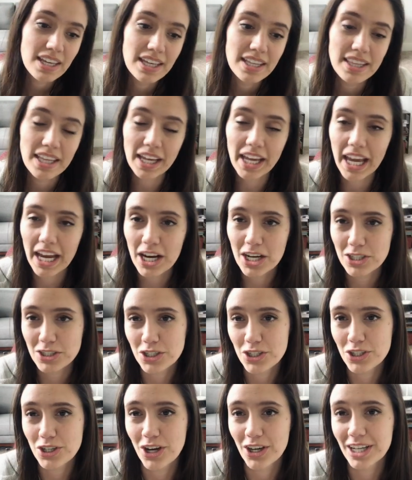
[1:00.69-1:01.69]
the
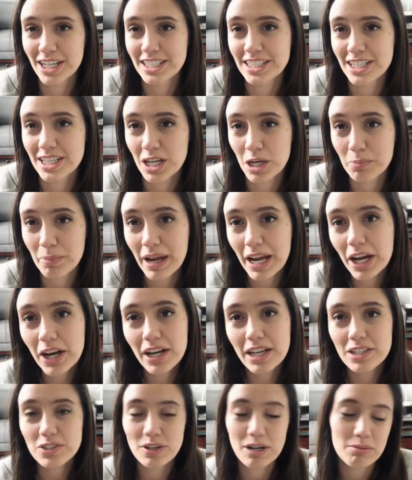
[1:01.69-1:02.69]
characters talking to their
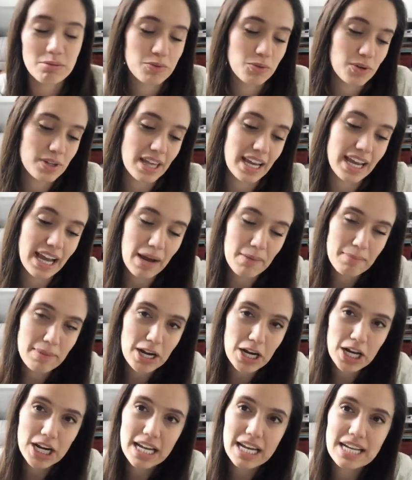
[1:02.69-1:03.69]
parents right before they got
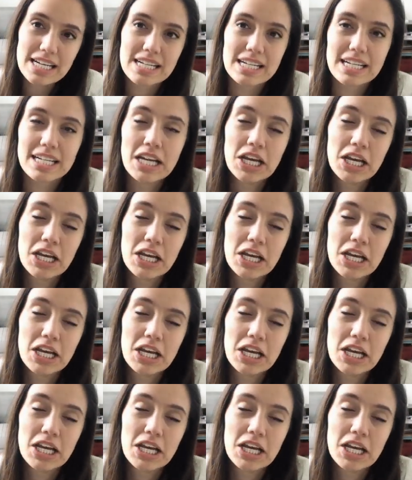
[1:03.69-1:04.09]
married and